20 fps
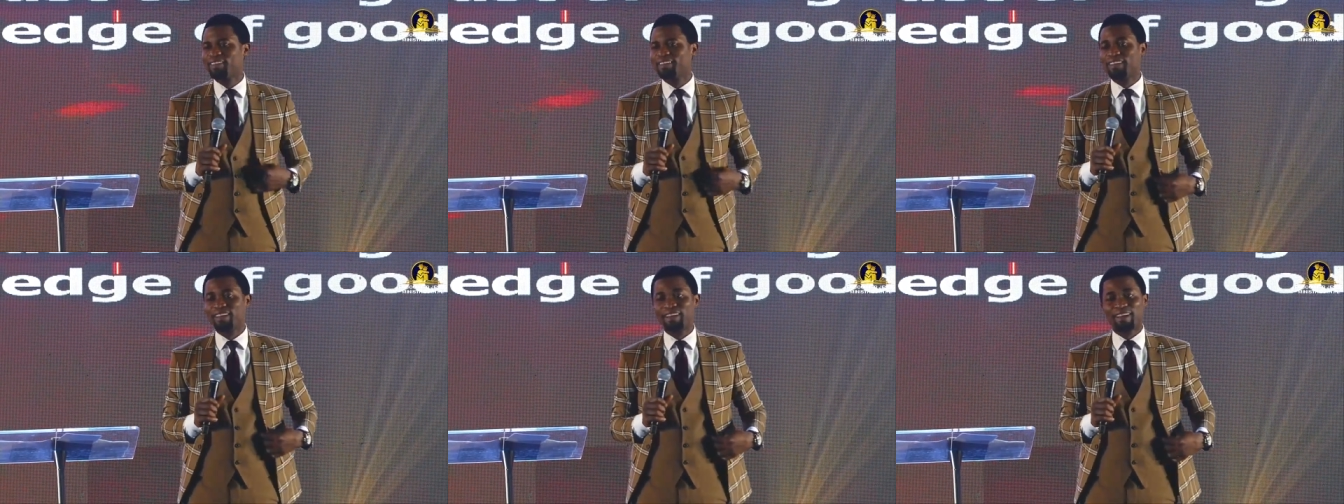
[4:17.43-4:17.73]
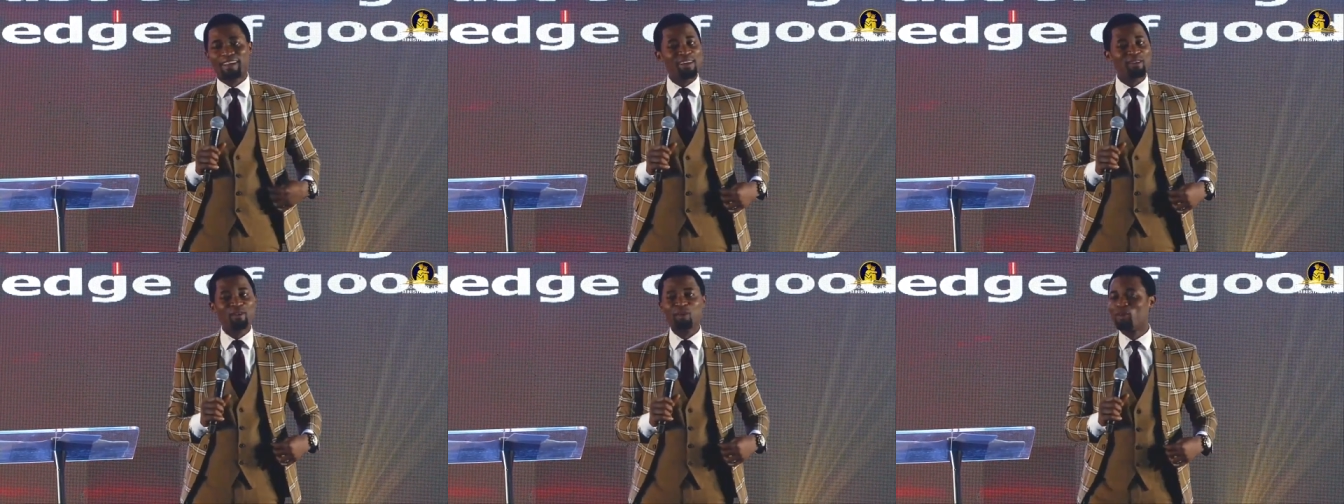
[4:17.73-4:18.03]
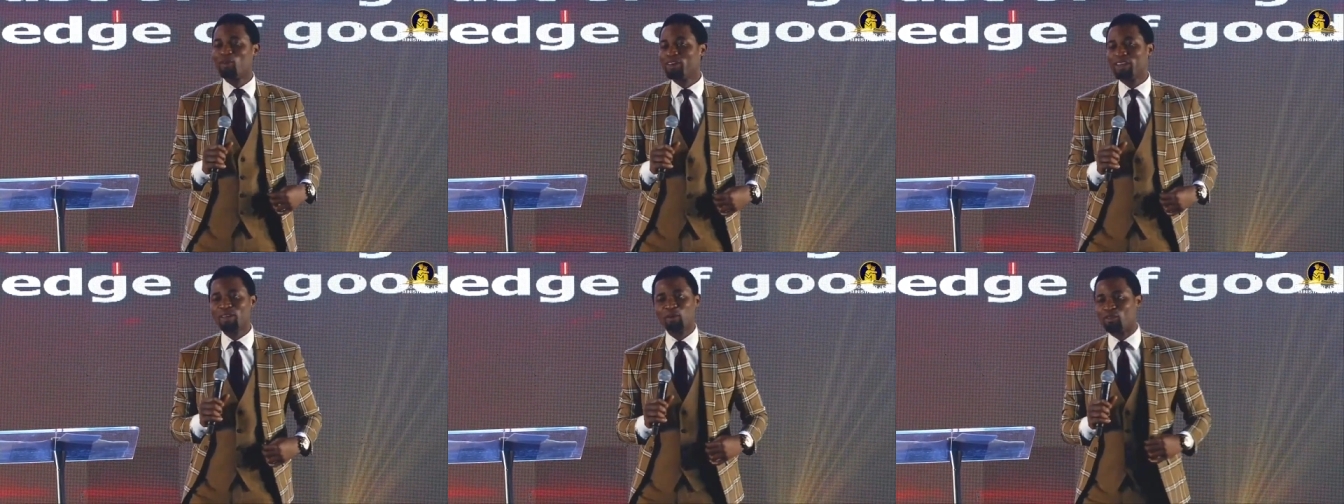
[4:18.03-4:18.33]
the kind of
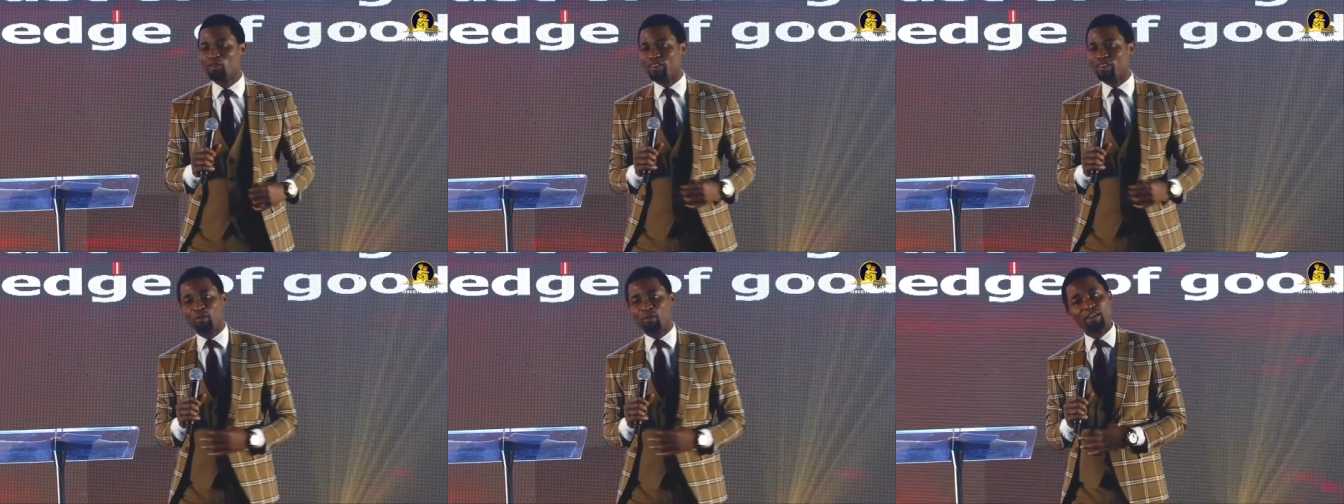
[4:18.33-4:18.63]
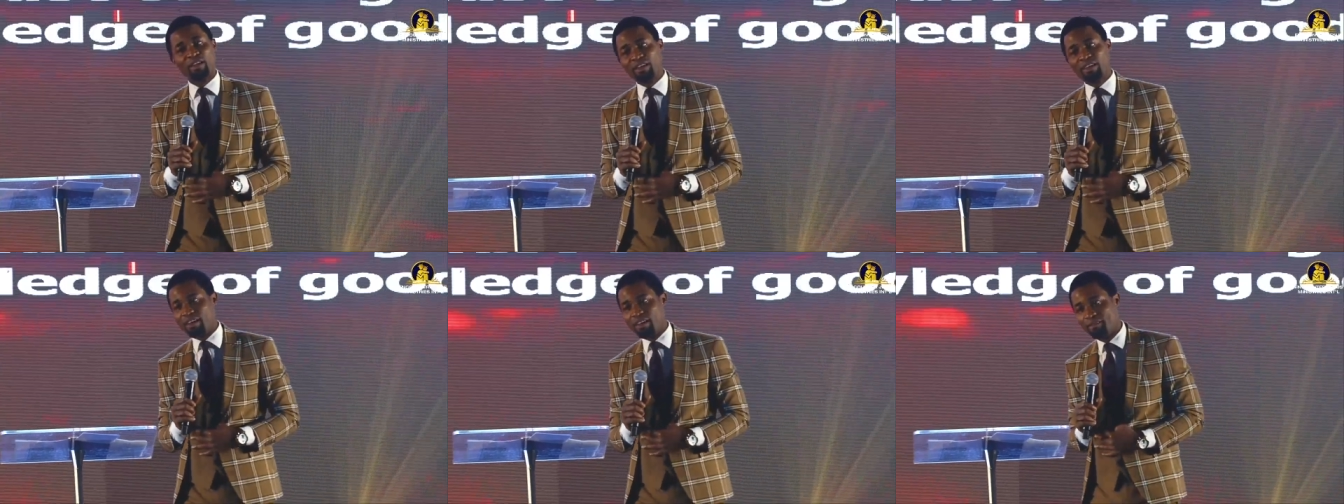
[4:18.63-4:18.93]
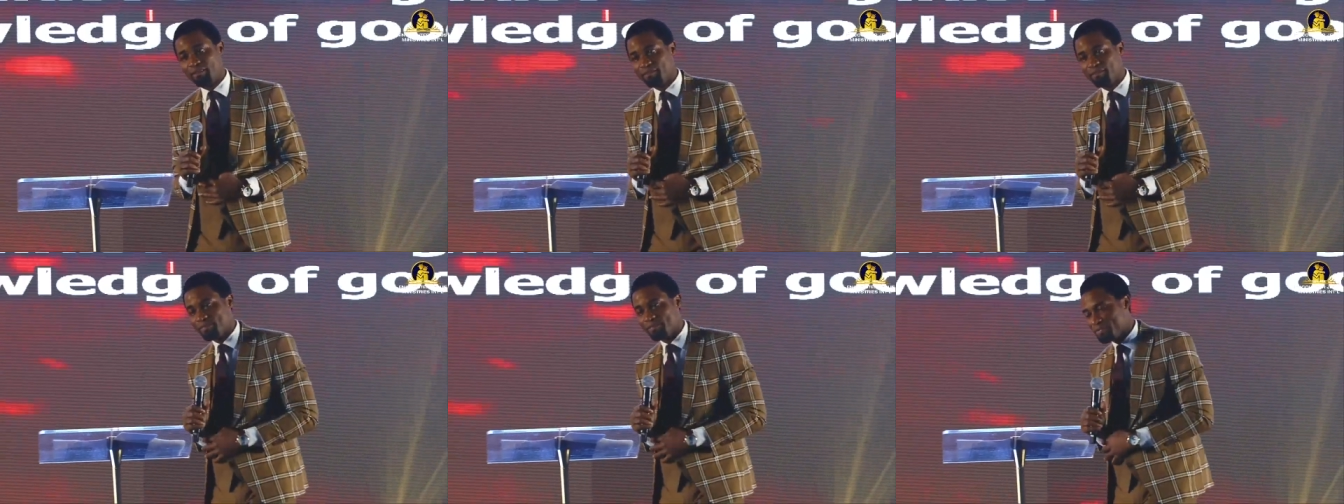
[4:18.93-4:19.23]
Holy Ghost that we hear.
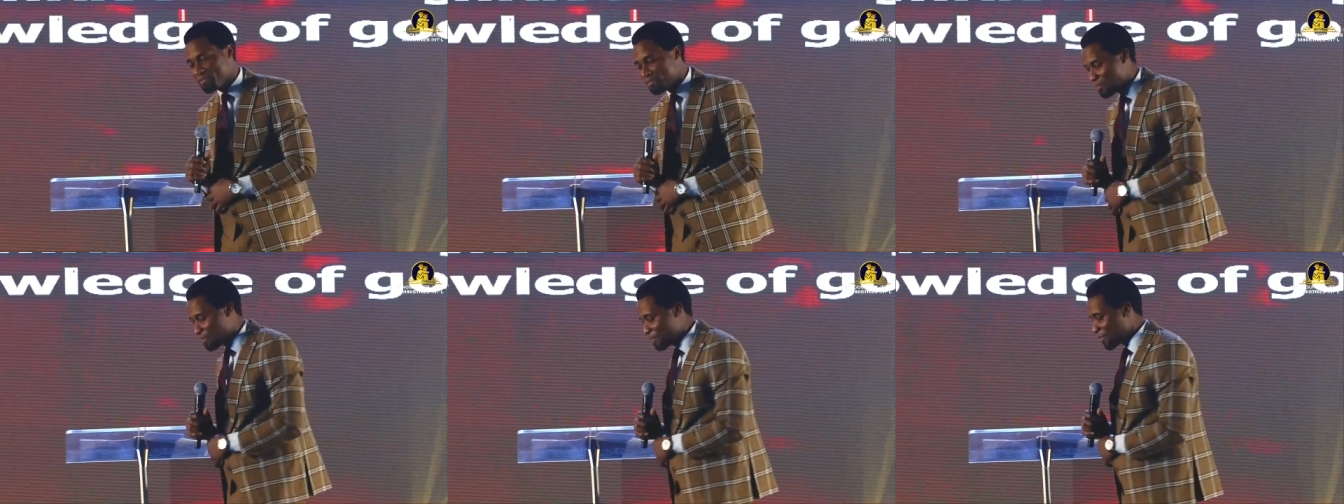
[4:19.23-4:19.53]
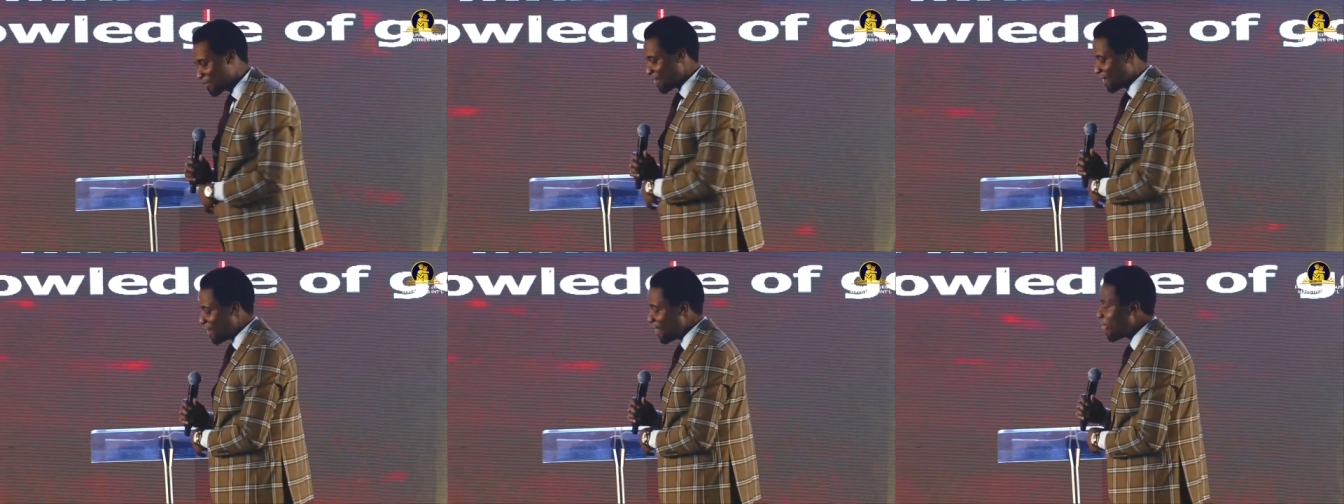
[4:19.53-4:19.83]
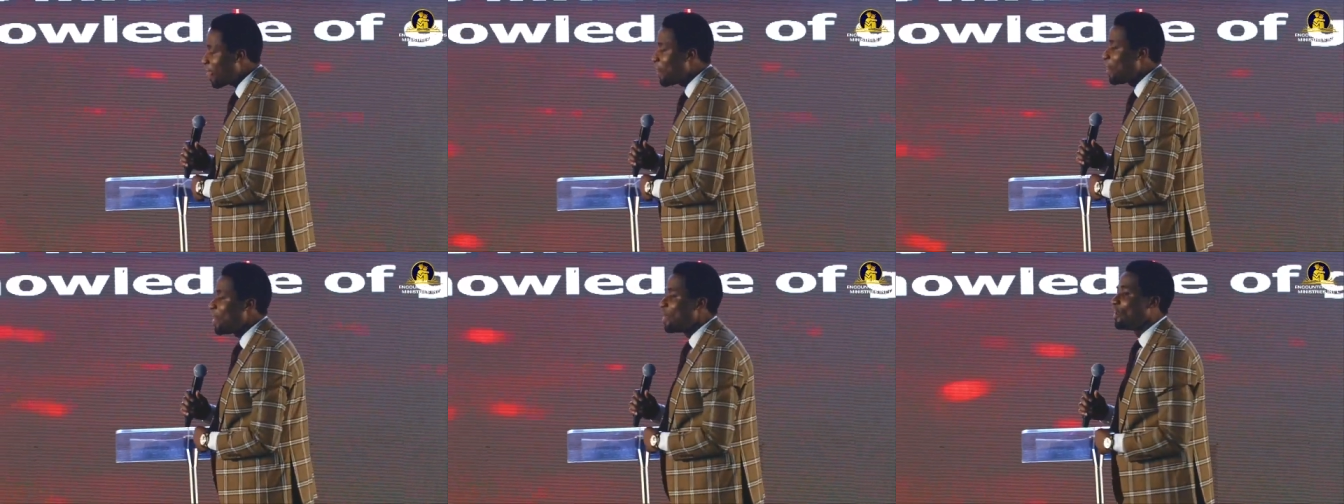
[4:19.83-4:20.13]

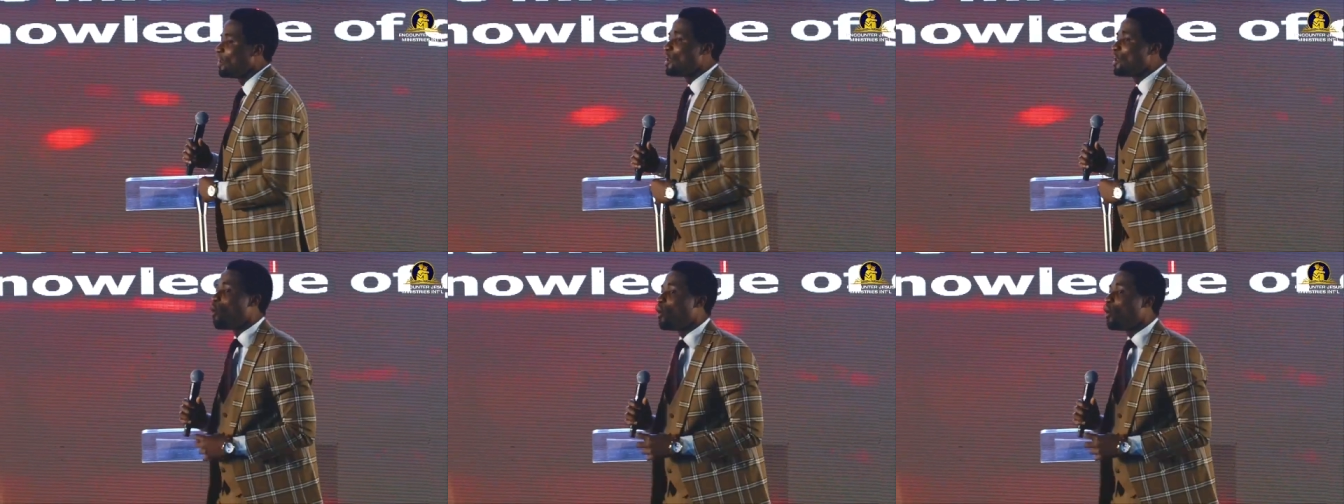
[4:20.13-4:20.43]
The